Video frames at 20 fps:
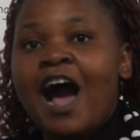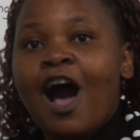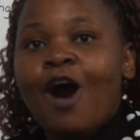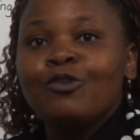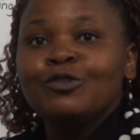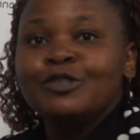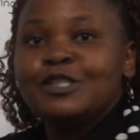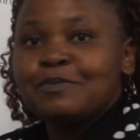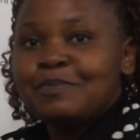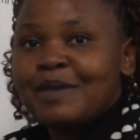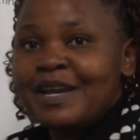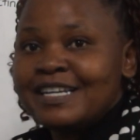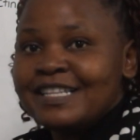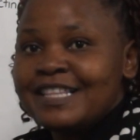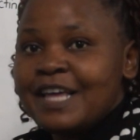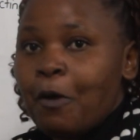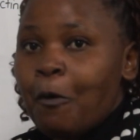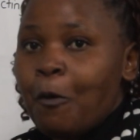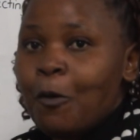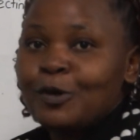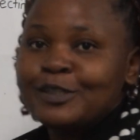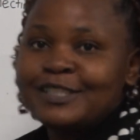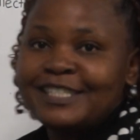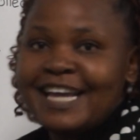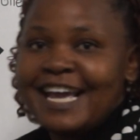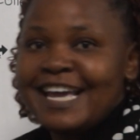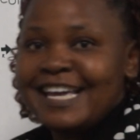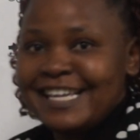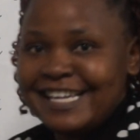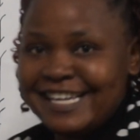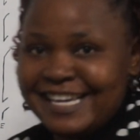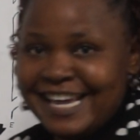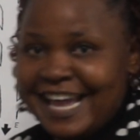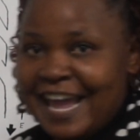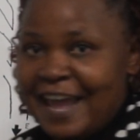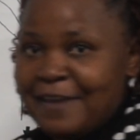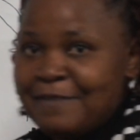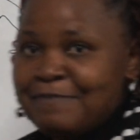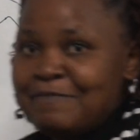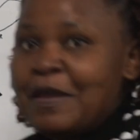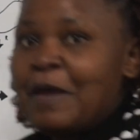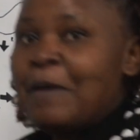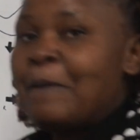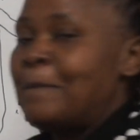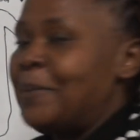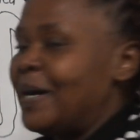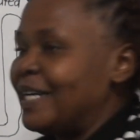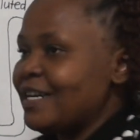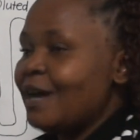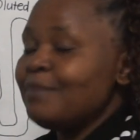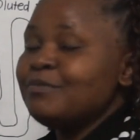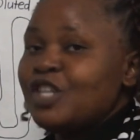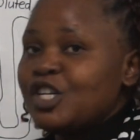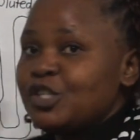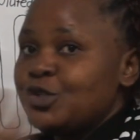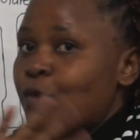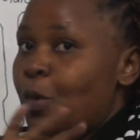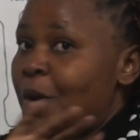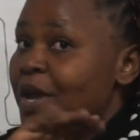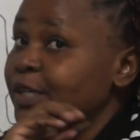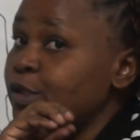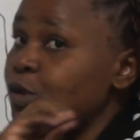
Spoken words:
I would spend the whole day here. But I'm just going